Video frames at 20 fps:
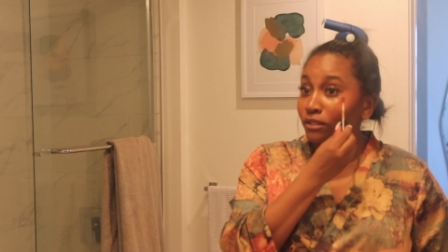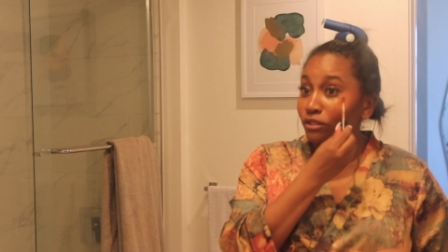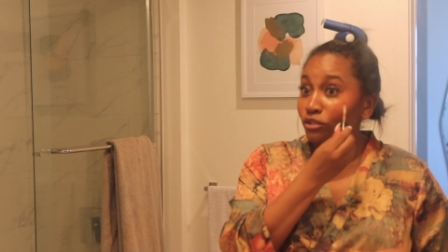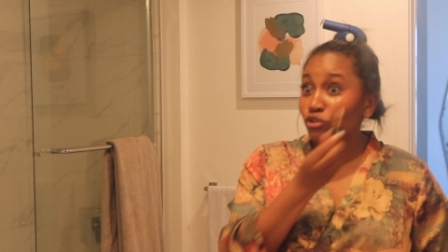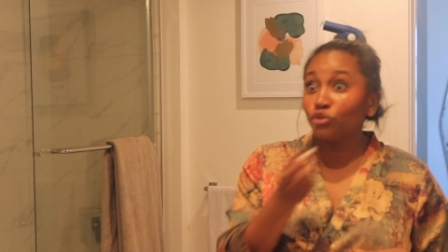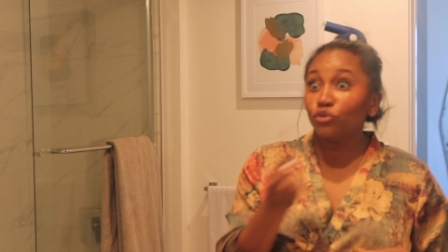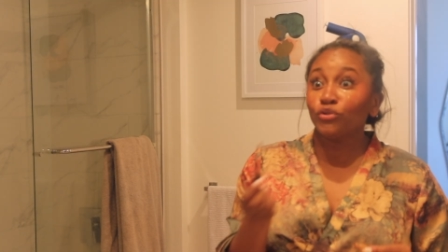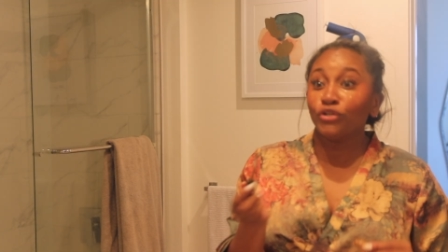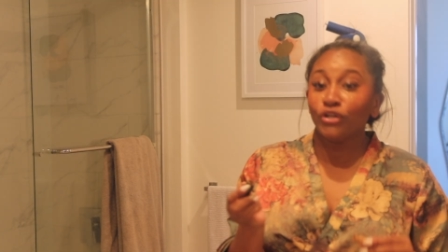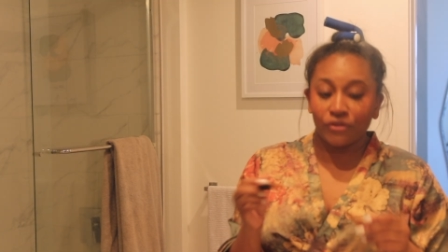
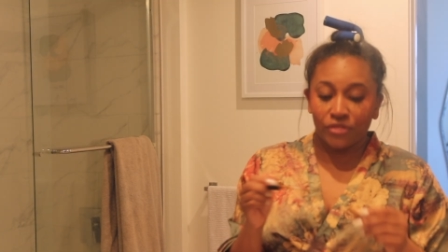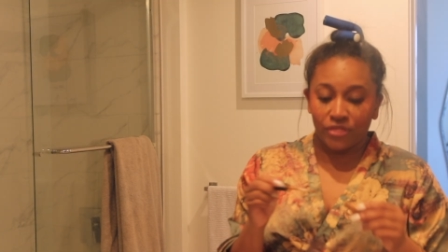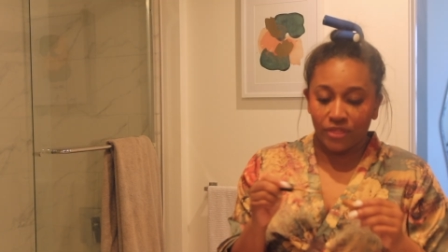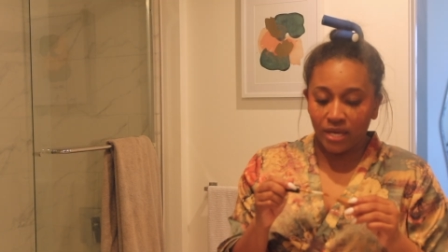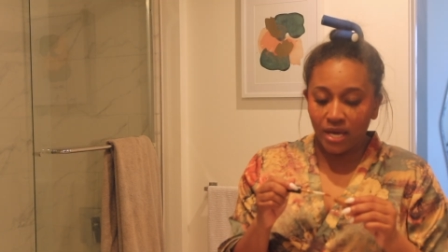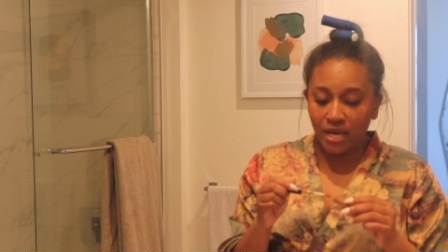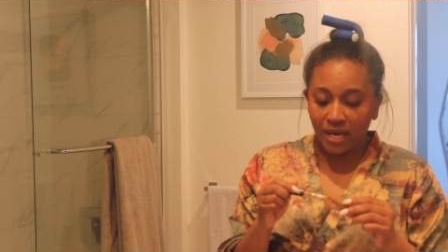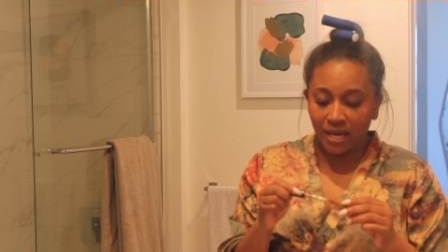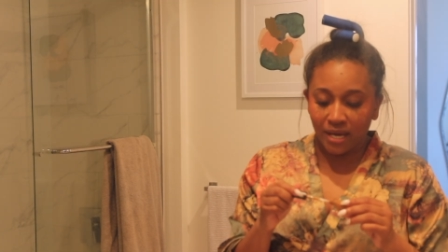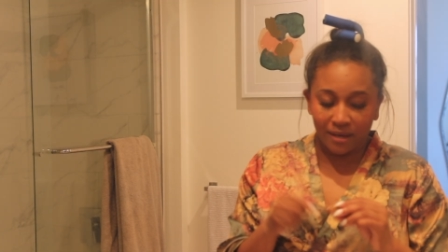do your
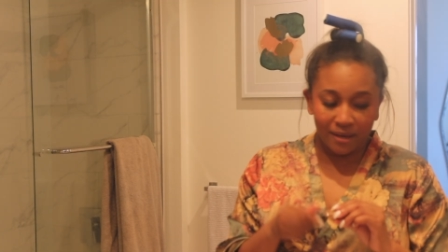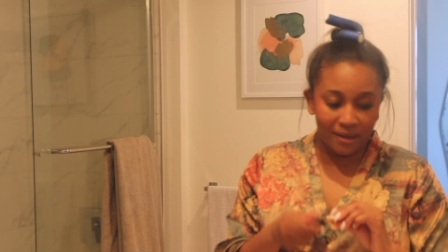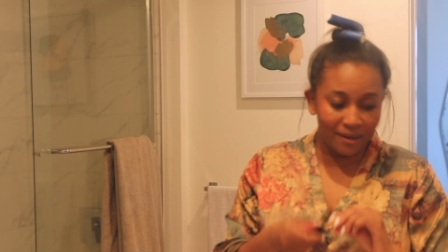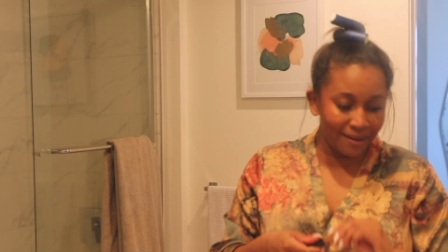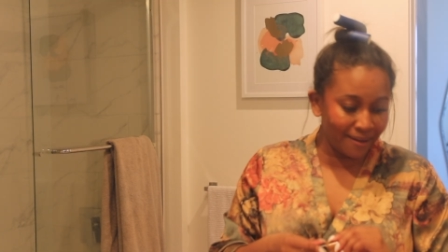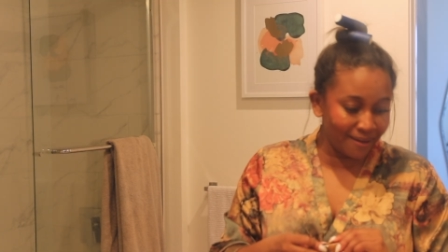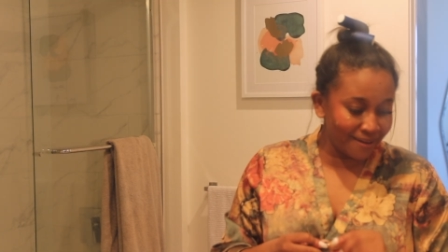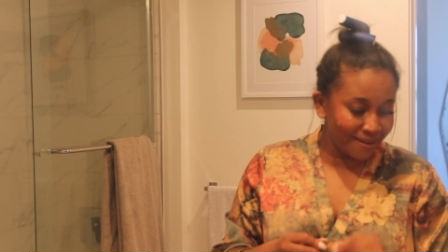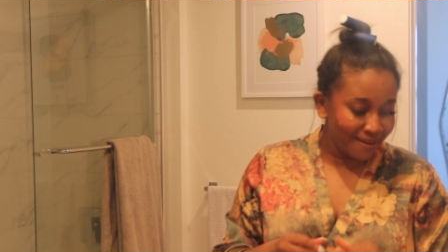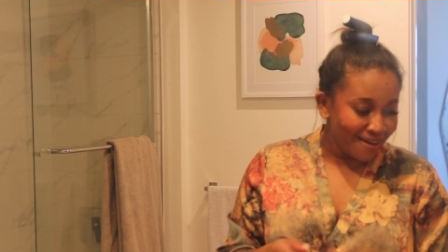thing.
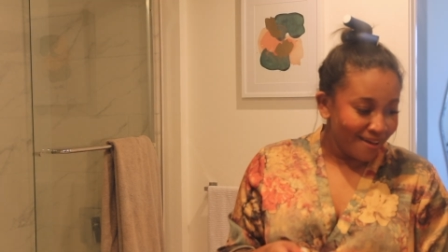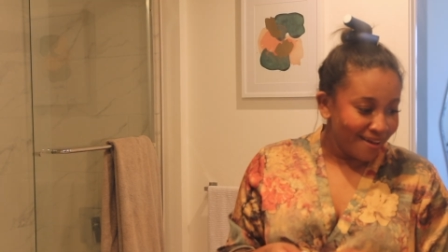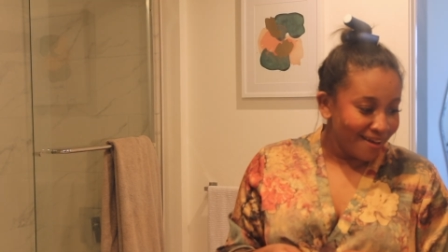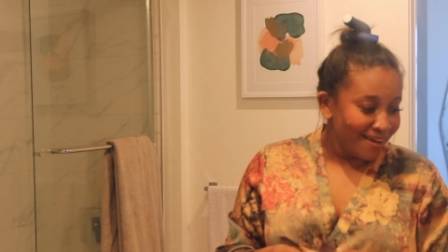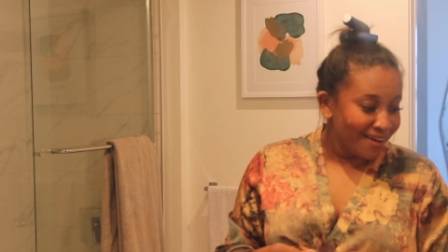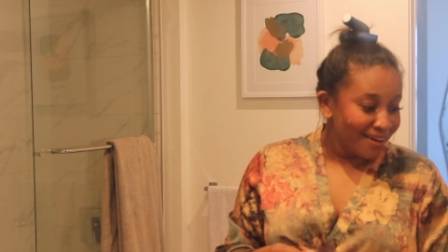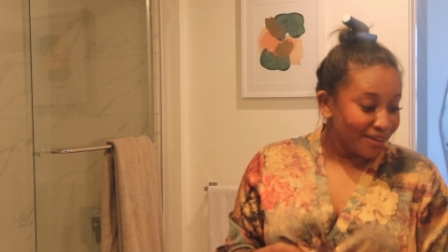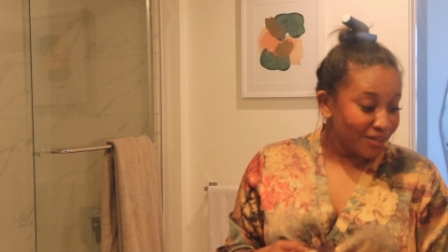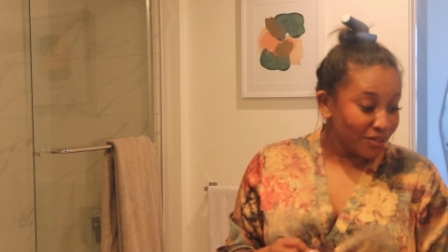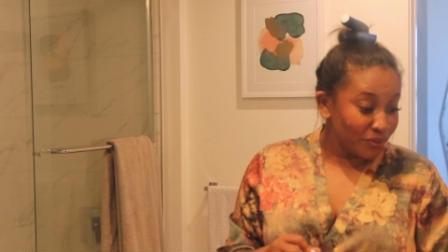
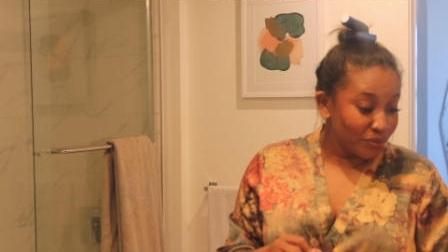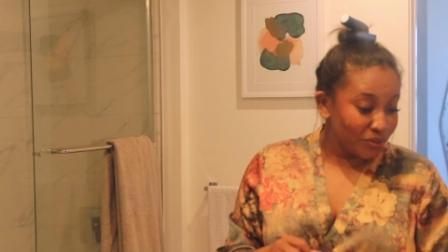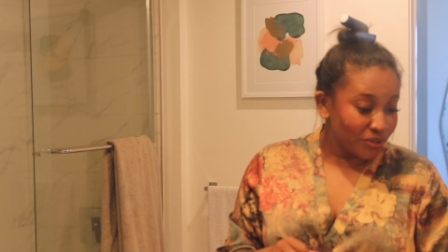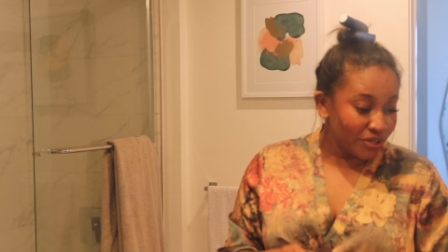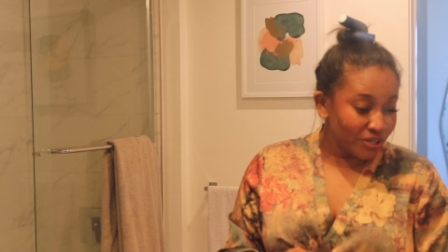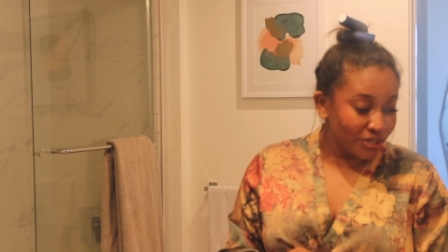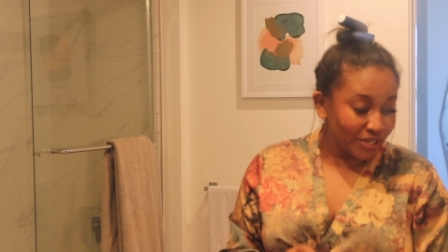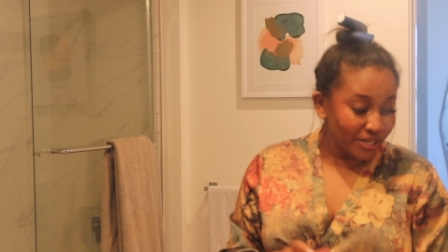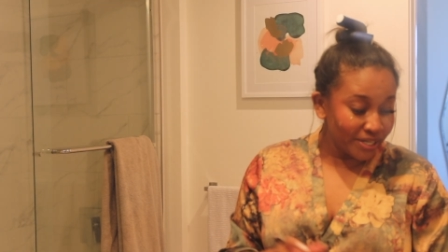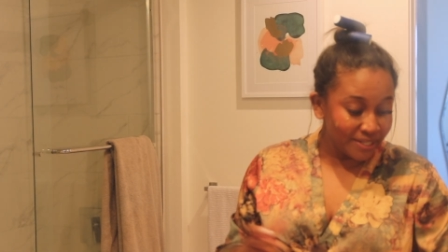You
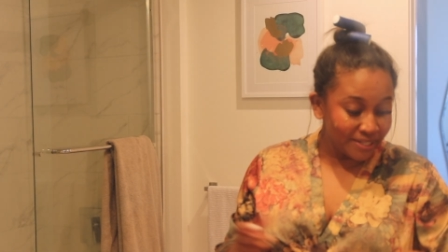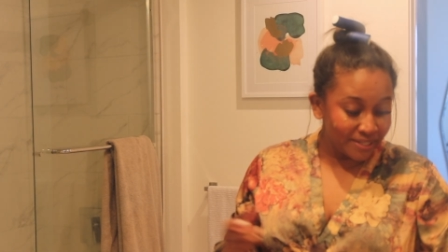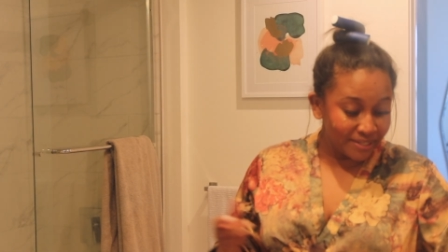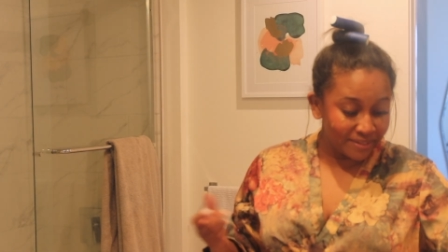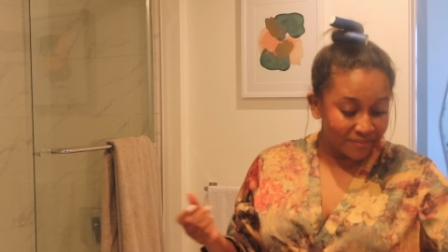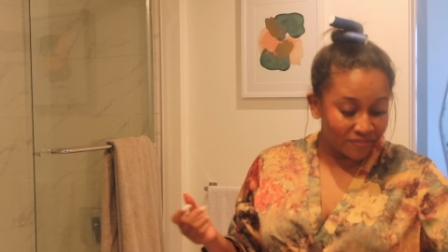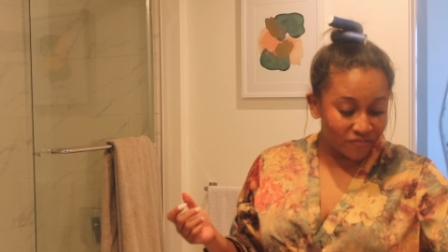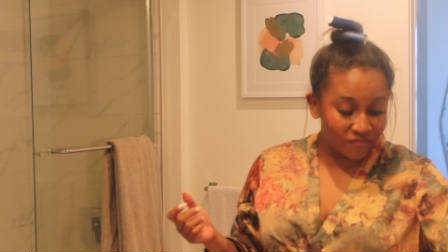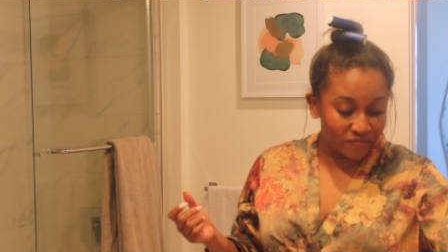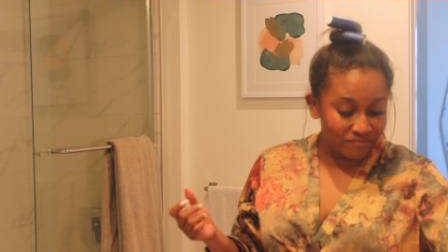could,